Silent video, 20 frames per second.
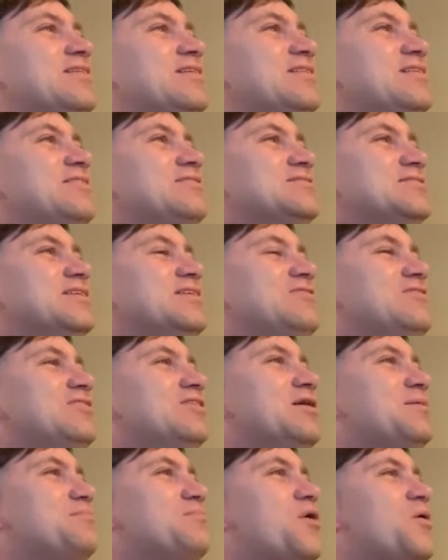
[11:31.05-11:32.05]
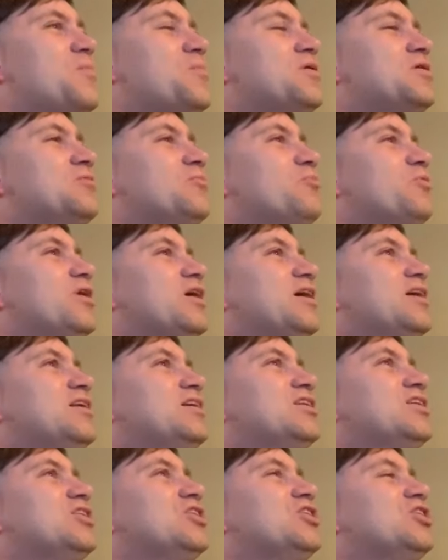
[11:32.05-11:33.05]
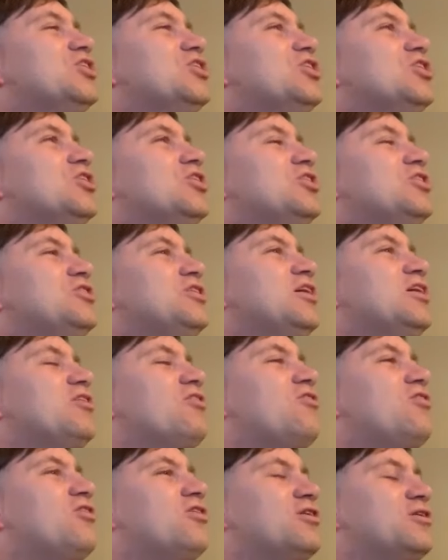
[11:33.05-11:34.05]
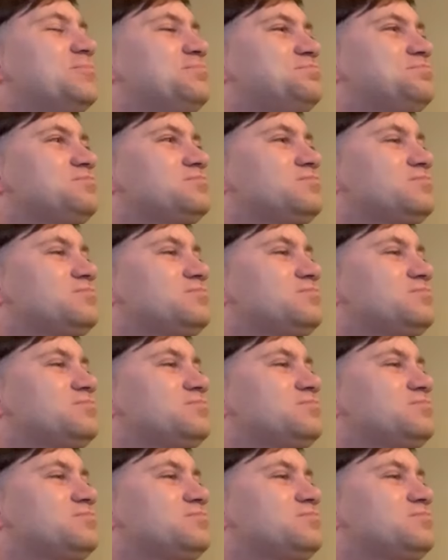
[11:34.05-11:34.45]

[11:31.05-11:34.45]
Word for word: there was even a moment when they are